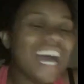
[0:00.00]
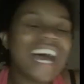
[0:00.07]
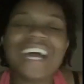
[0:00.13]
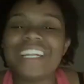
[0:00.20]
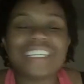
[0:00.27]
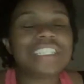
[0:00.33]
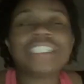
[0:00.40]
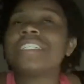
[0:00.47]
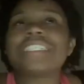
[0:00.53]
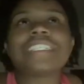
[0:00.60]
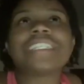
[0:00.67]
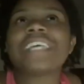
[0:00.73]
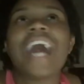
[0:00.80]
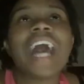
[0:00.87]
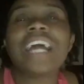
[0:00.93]
And she
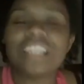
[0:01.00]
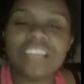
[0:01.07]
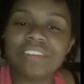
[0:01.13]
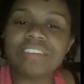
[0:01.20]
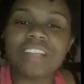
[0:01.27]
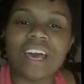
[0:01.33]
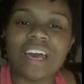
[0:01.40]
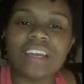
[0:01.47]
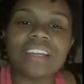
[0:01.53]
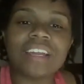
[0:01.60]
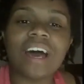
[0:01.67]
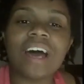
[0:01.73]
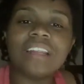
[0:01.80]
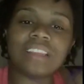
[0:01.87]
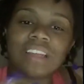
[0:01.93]
just, I love that.
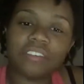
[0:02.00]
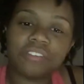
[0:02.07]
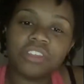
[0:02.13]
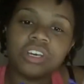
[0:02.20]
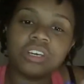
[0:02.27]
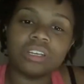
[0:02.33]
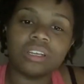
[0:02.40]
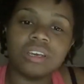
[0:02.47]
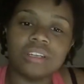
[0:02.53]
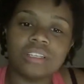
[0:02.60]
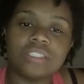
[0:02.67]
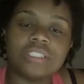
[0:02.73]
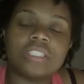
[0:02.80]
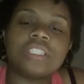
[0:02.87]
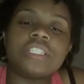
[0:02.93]
I love the good
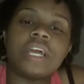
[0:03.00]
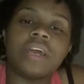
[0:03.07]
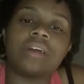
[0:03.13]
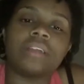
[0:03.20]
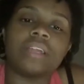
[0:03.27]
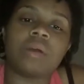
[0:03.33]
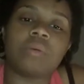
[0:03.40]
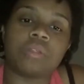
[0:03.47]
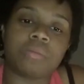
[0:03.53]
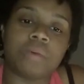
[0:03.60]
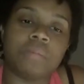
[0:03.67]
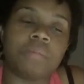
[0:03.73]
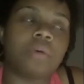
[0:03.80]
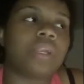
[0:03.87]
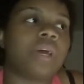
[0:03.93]
energy, sharing that with
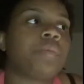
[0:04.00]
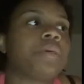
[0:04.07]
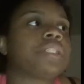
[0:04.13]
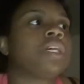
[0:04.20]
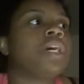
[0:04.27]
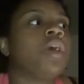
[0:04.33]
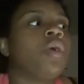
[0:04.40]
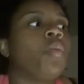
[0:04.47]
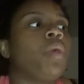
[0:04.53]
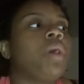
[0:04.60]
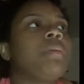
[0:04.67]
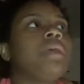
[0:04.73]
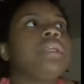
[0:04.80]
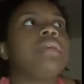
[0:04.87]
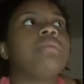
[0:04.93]
people. And I wish
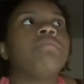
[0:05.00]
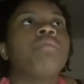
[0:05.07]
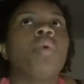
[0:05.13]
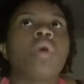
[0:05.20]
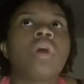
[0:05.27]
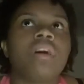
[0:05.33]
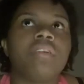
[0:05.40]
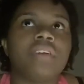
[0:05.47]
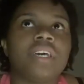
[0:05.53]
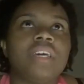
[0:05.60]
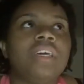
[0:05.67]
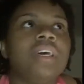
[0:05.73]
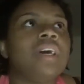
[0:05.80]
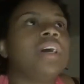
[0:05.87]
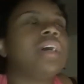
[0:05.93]
women did more of
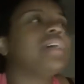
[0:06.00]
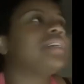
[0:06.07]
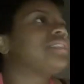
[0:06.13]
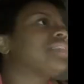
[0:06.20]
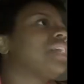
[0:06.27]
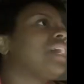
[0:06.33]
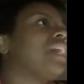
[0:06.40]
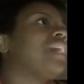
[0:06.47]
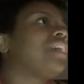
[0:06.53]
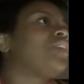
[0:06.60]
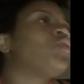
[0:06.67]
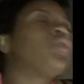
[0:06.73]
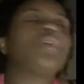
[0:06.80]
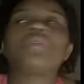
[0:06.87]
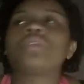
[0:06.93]
it. It's like
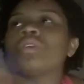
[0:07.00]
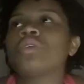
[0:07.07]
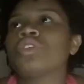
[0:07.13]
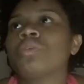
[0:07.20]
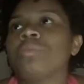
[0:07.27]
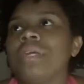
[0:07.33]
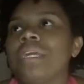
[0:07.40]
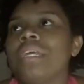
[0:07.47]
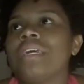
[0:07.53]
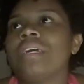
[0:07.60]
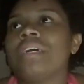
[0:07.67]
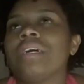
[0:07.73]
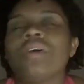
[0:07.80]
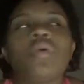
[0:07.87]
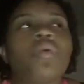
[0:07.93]
you get on social
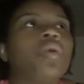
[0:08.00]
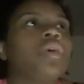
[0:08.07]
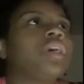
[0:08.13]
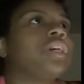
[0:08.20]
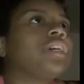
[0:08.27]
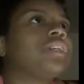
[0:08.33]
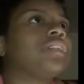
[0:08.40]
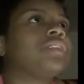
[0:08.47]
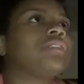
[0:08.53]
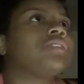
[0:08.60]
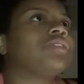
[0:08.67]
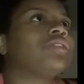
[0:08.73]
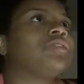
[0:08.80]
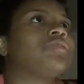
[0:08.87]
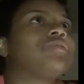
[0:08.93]
media or
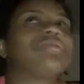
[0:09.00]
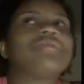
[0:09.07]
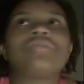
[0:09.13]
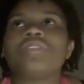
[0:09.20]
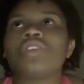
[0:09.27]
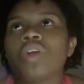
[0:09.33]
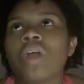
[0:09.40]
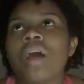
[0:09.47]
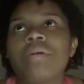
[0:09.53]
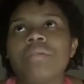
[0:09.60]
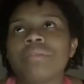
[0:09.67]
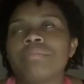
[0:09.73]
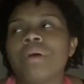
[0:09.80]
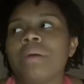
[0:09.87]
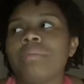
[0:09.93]
you're out
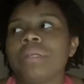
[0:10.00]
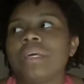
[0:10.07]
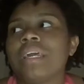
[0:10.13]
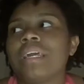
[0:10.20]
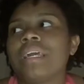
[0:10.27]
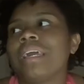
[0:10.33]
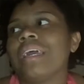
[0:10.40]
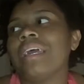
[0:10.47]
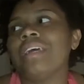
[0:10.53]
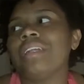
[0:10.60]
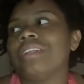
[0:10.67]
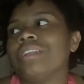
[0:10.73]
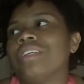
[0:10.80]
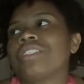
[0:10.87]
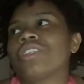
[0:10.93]
in public
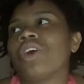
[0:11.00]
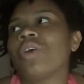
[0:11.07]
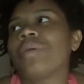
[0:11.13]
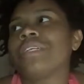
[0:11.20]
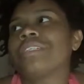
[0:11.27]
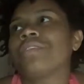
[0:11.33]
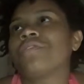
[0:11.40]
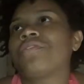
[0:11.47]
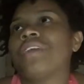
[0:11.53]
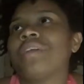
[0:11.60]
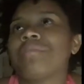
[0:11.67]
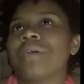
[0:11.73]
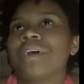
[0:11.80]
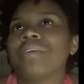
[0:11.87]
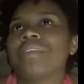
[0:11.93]
and it's always a
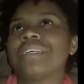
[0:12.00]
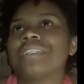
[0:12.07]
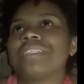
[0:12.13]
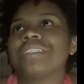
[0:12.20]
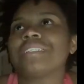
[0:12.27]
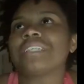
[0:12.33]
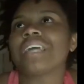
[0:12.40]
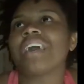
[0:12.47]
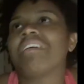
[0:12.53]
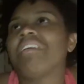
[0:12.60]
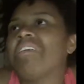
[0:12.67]
female that's just like,